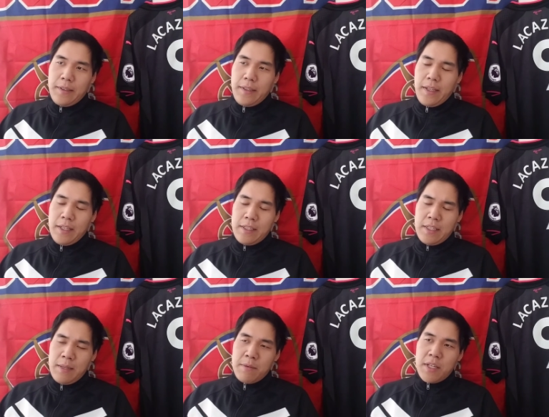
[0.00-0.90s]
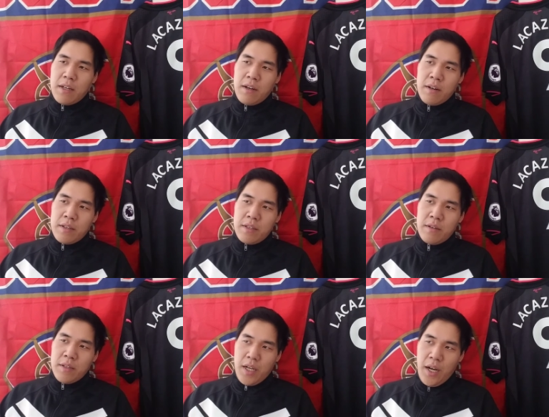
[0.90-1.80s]
it seems that
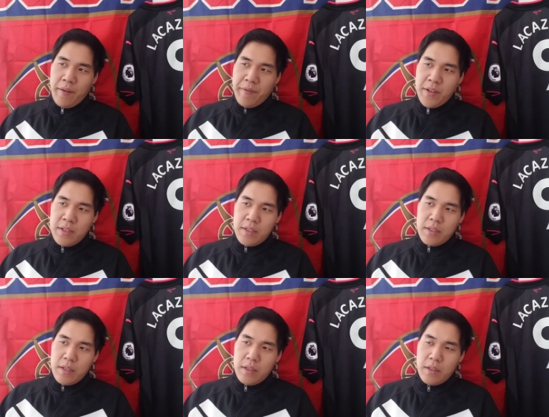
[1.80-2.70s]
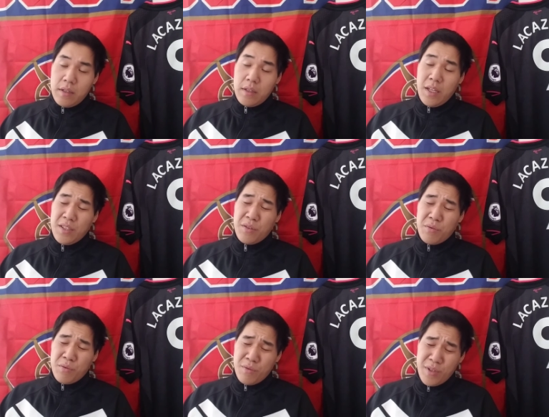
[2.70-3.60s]
Arsenal's offense has a
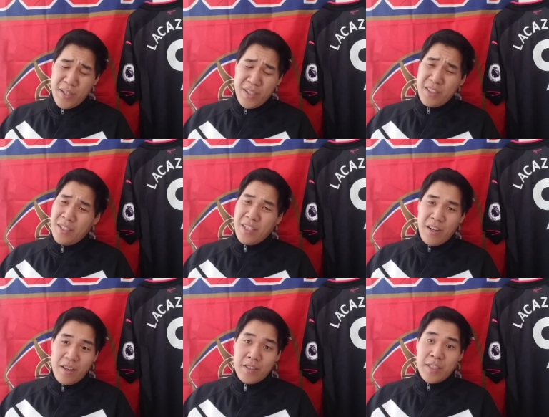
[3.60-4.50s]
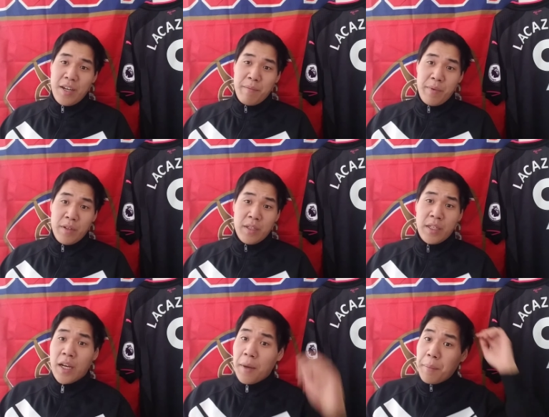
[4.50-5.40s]
really hard time
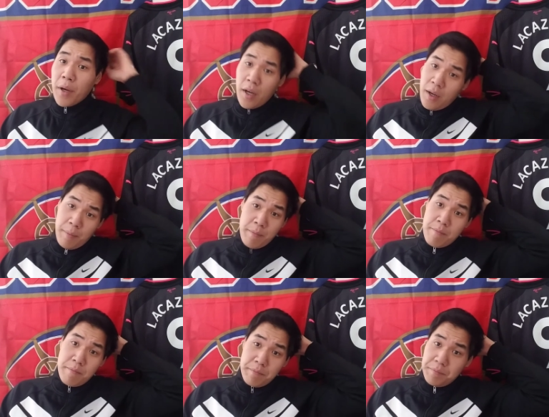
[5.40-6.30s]
building up, um,